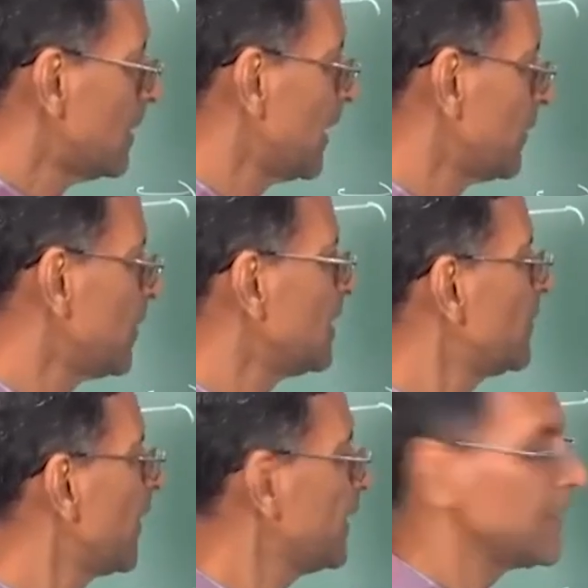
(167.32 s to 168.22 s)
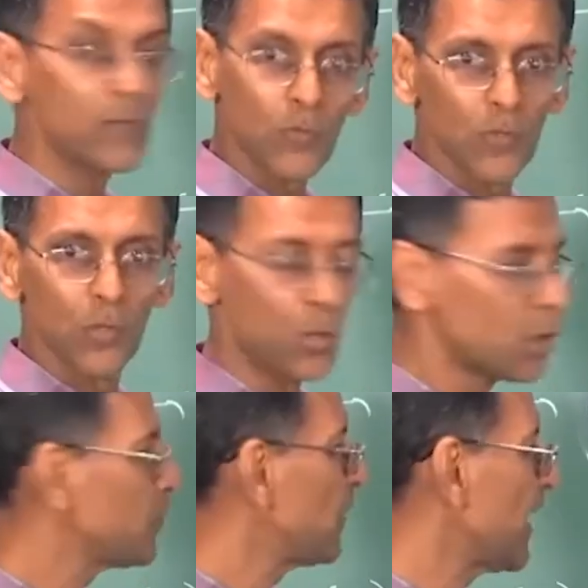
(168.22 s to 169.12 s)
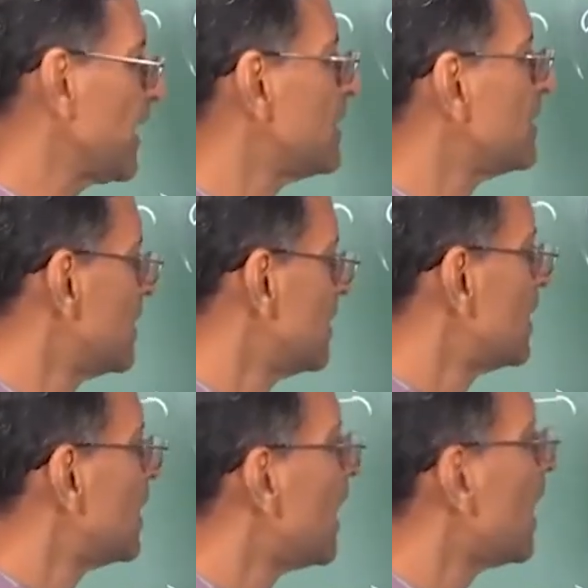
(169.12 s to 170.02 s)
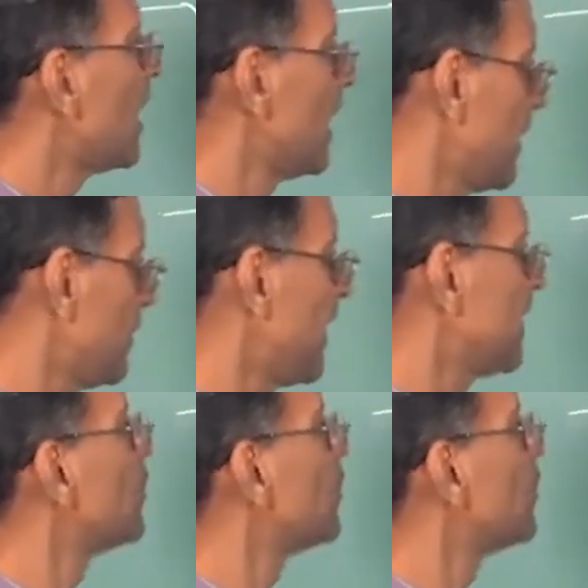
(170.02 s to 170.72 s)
and we are defining it over the whole plane by